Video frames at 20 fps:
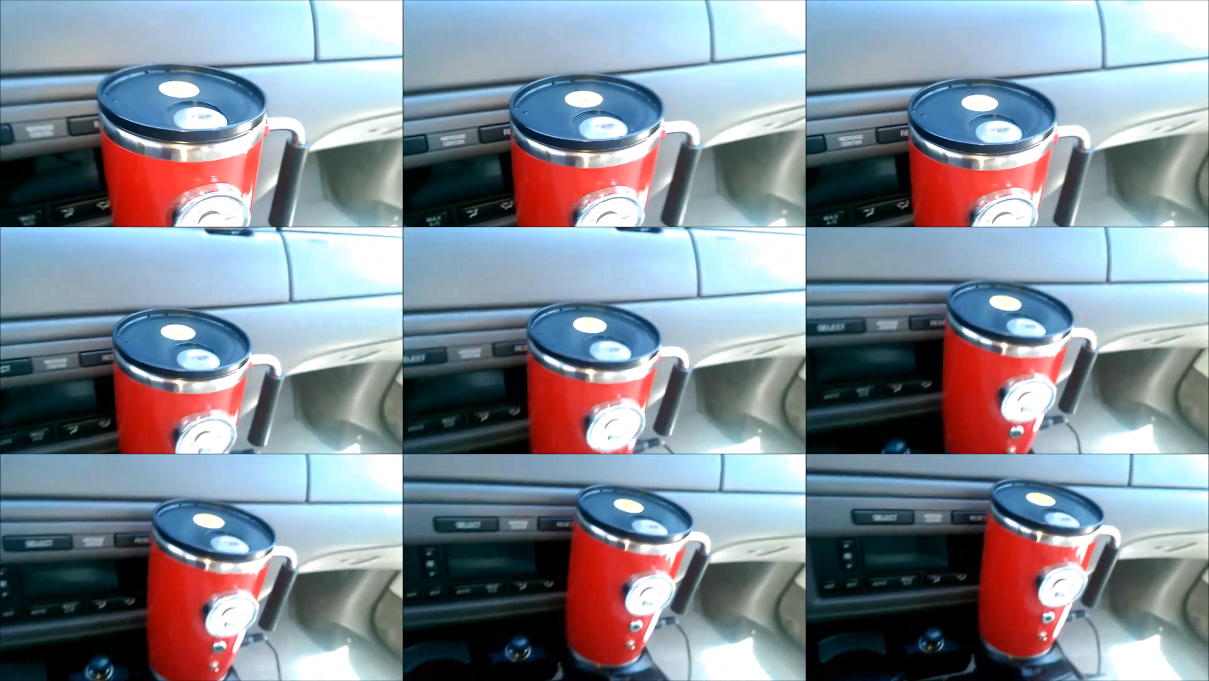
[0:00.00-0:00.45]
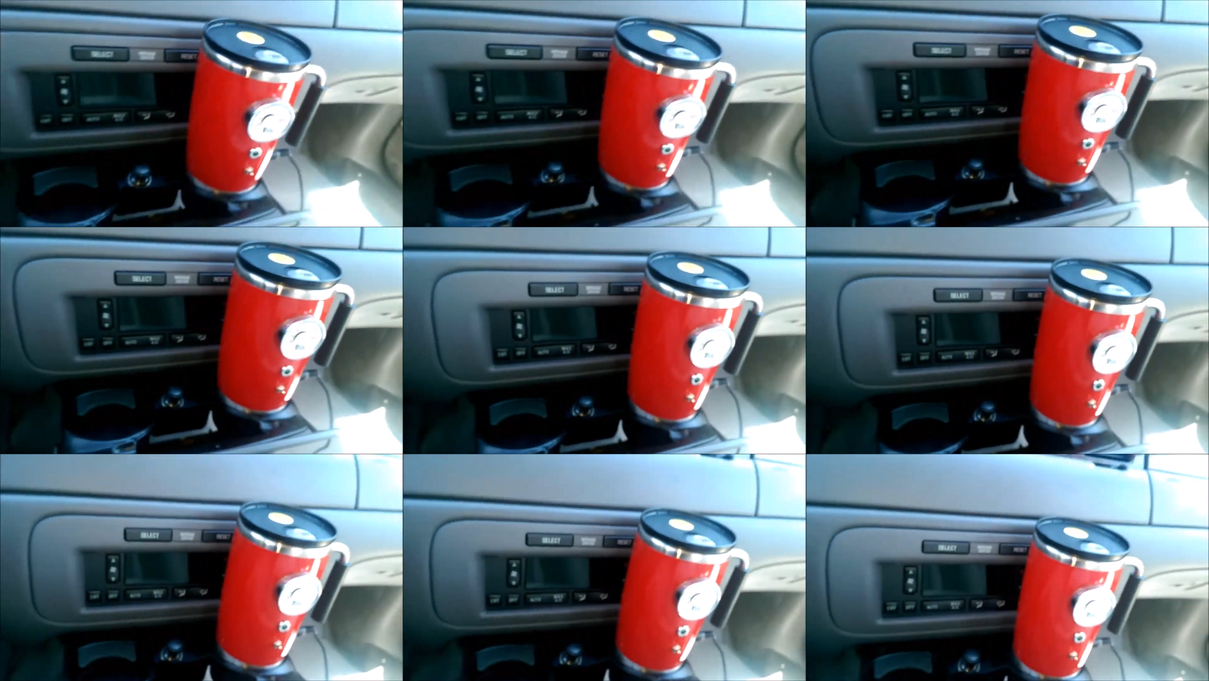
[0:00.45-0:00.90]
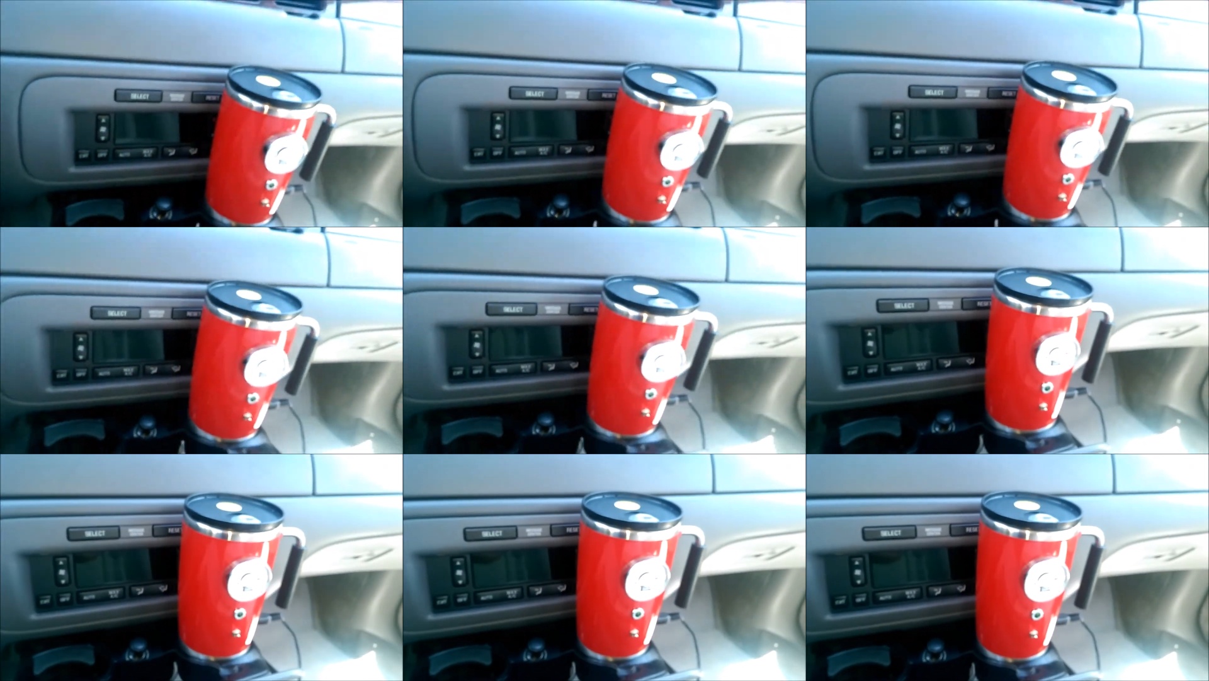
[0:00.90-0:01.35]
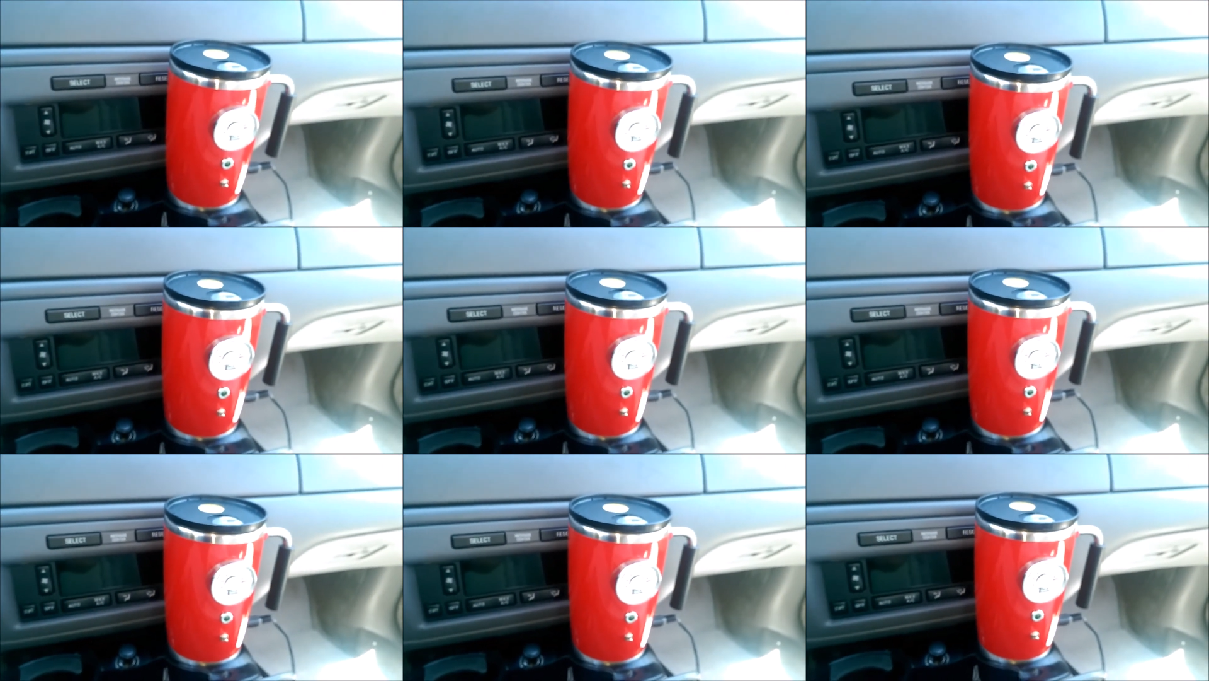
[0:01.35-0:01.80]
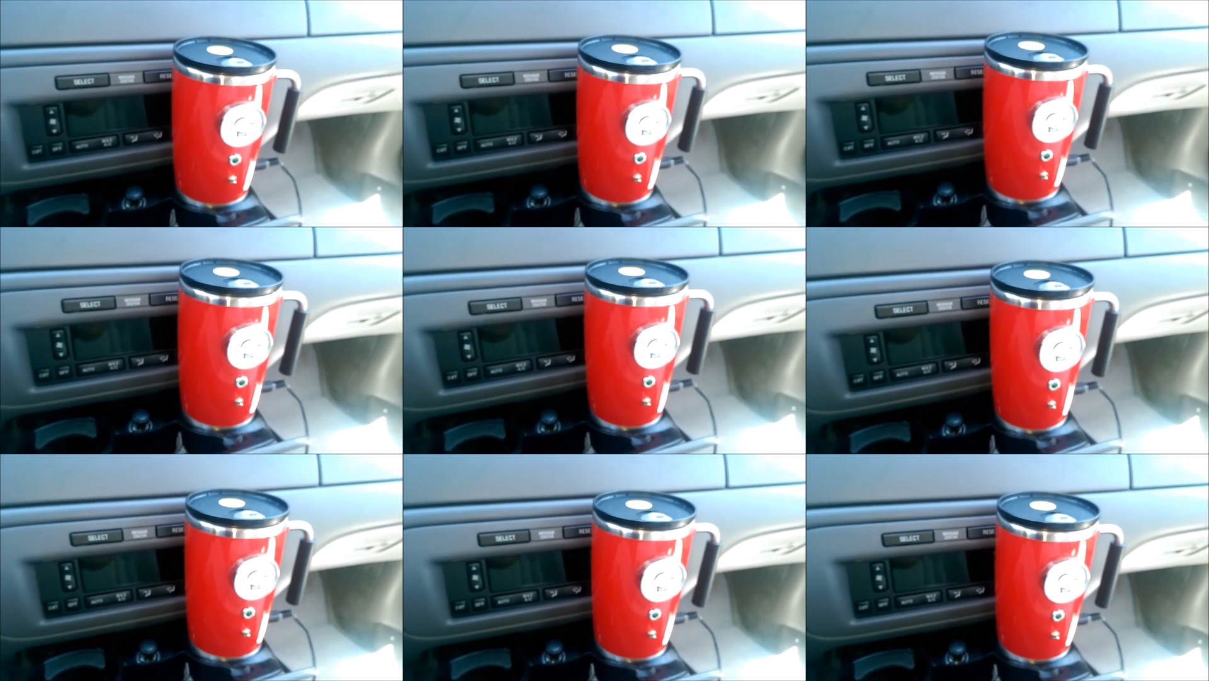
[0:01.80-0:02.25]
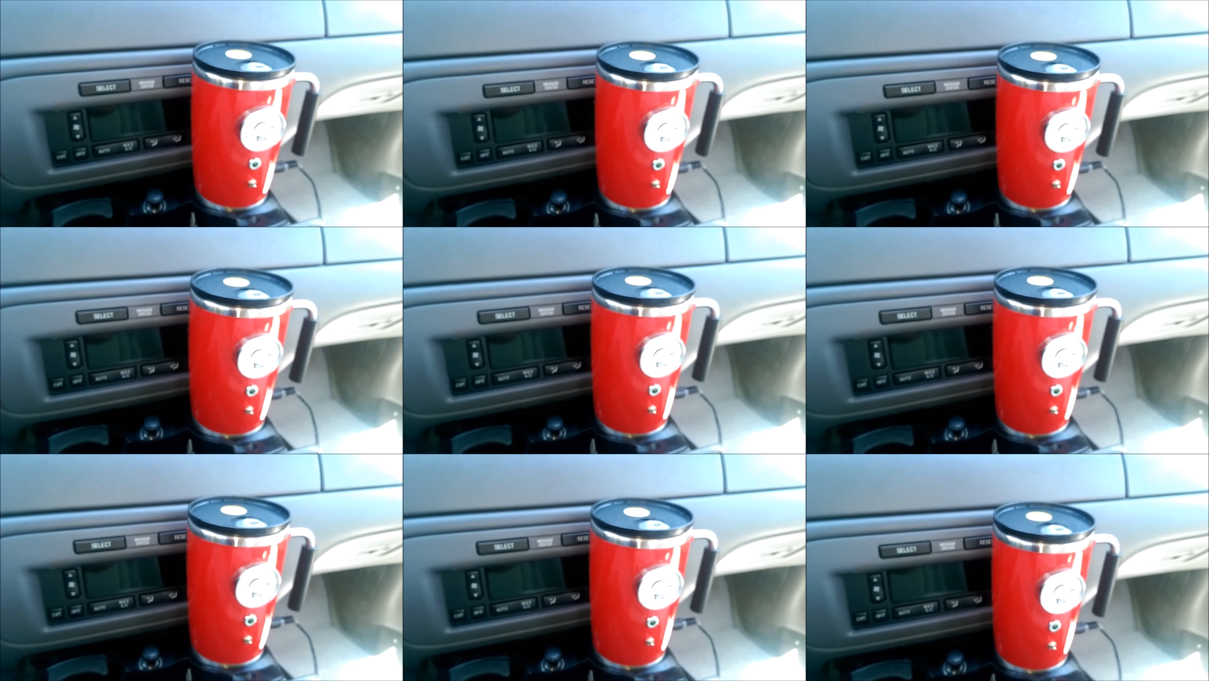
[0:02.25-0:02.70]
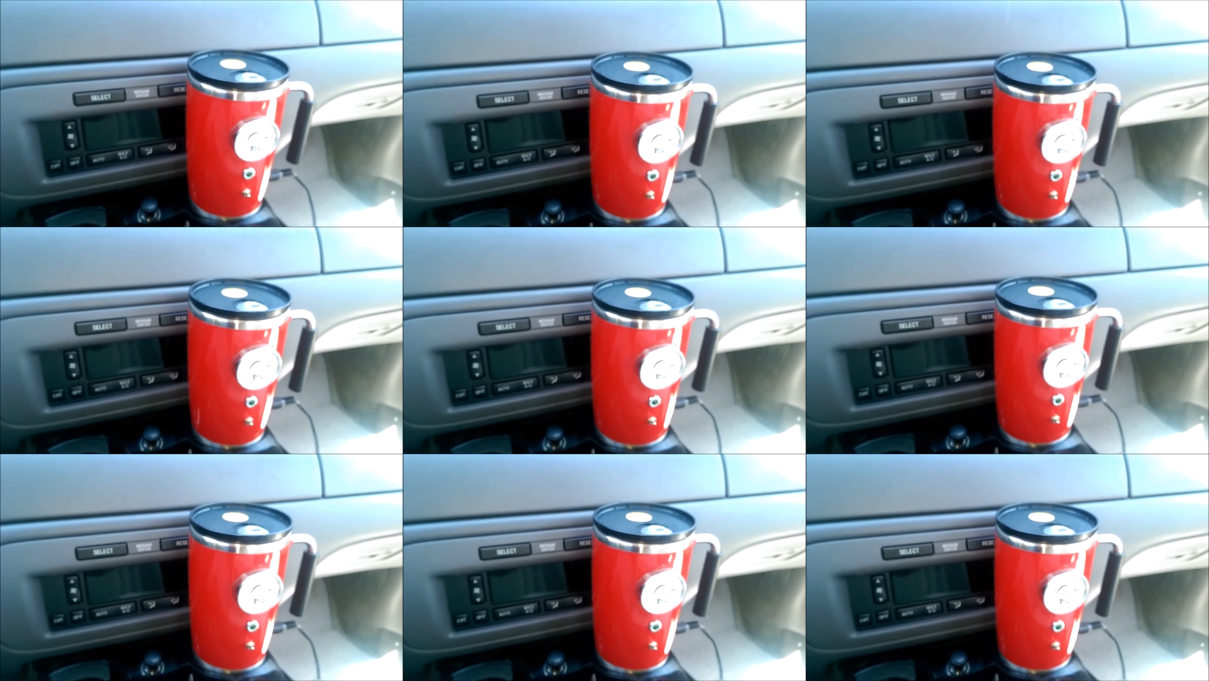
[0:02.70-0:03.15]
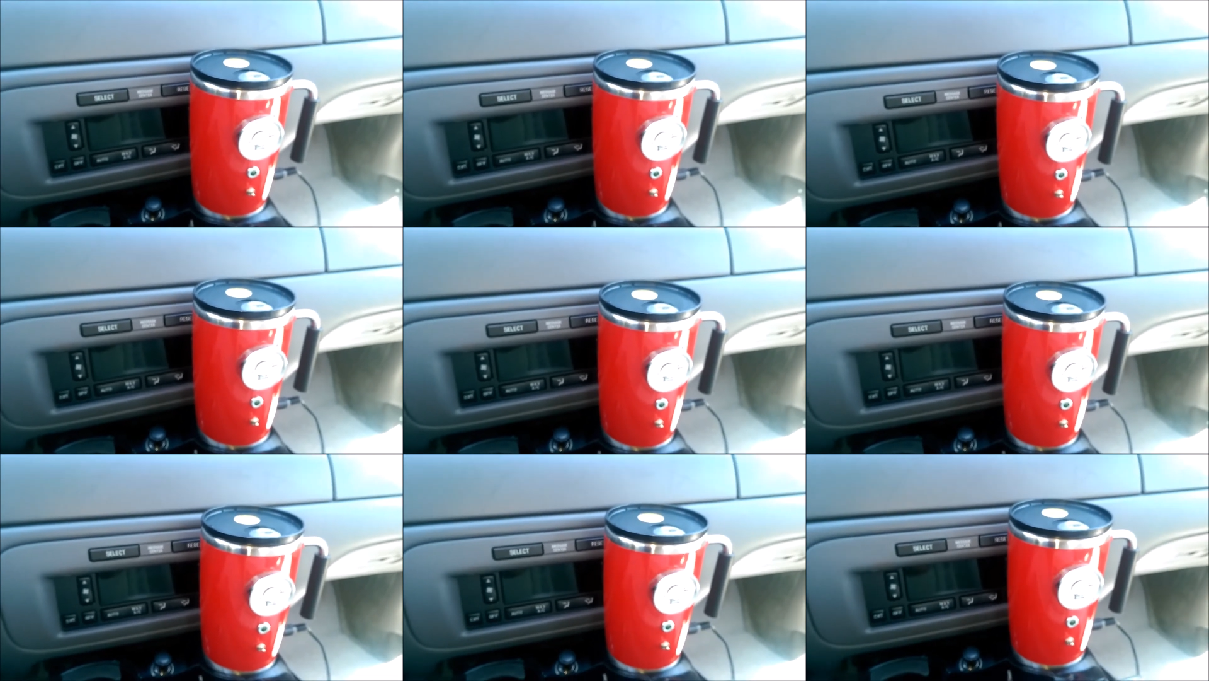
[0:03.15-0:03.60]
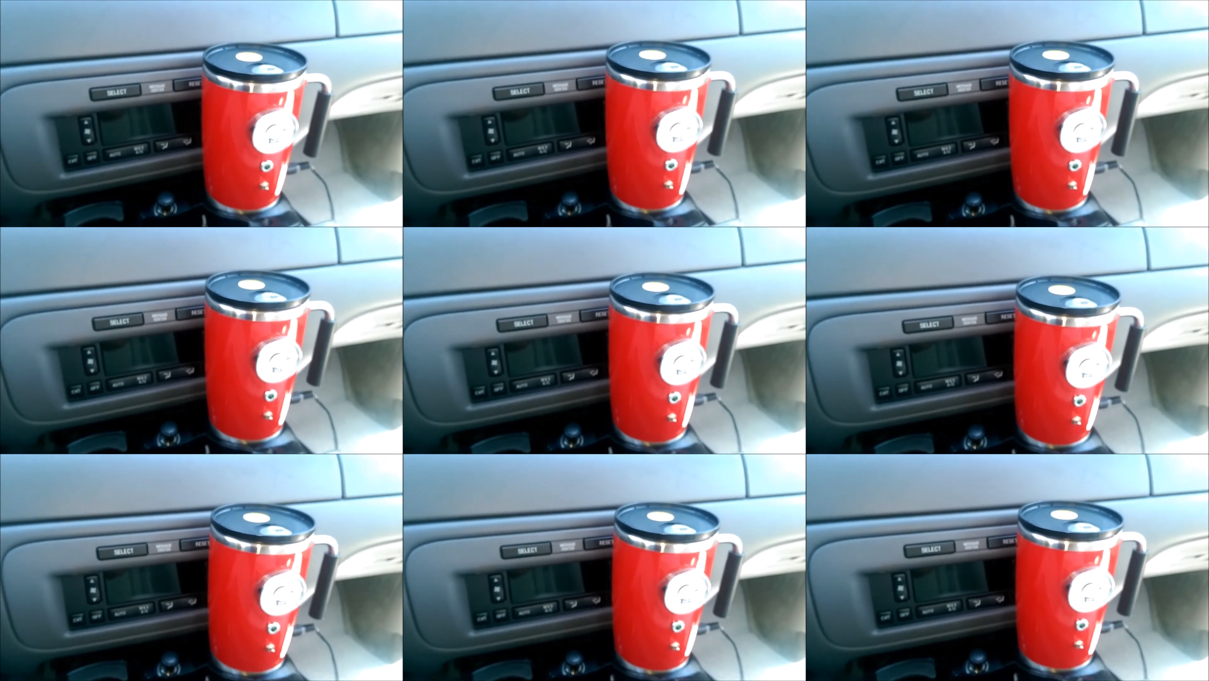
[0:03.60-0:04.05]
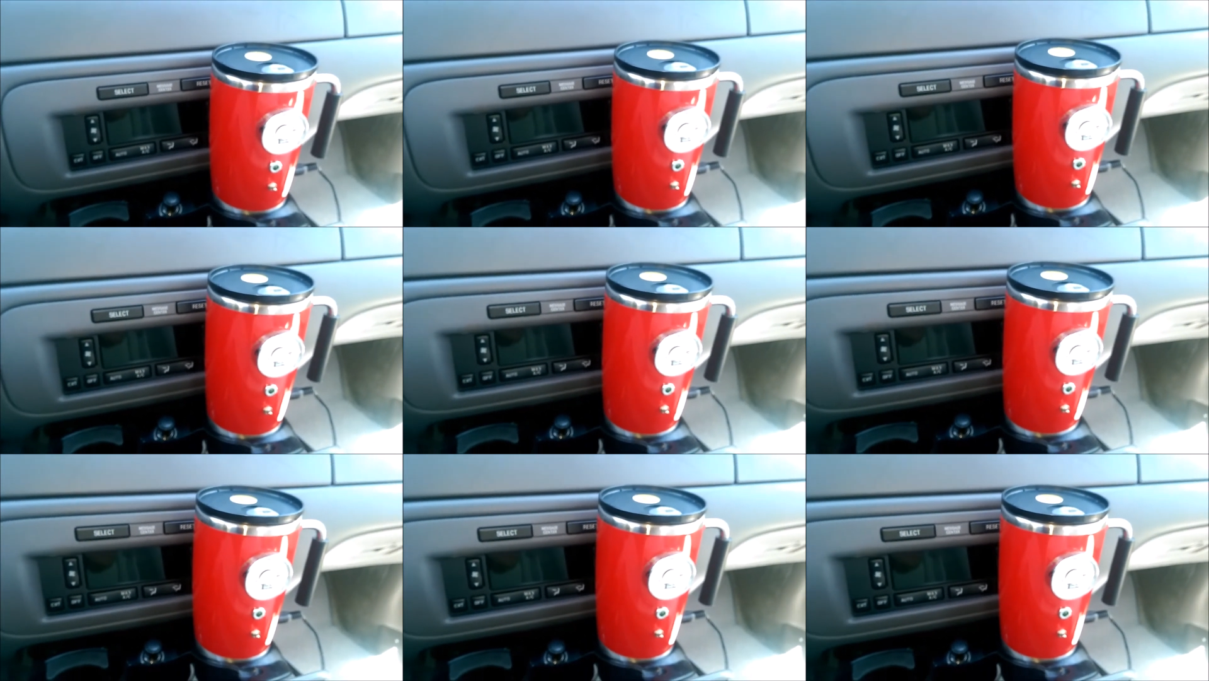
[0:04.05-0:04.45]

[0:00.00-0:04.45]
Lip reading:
Nobody's mouth can be seen.